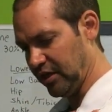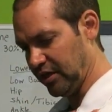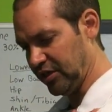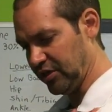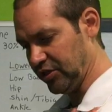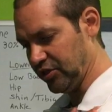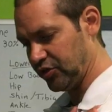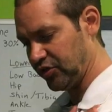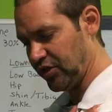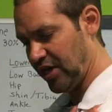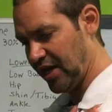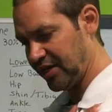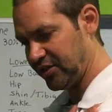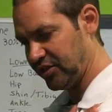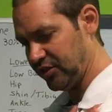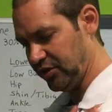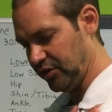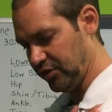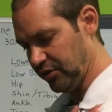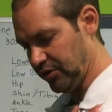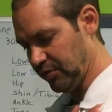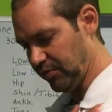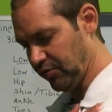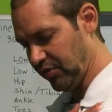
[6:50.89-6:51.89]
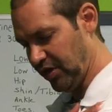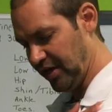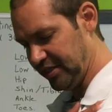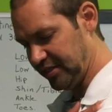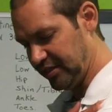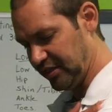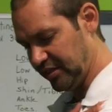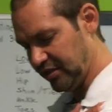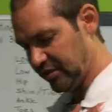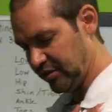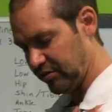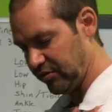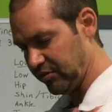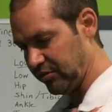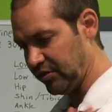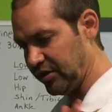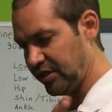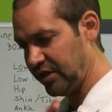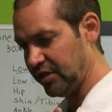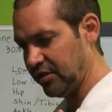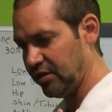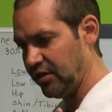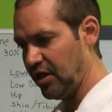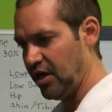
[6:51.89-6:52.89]
contraction, the bracing in through
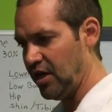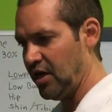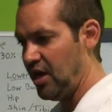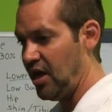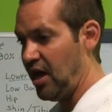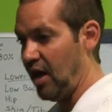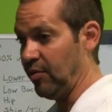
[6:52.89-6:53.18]
here.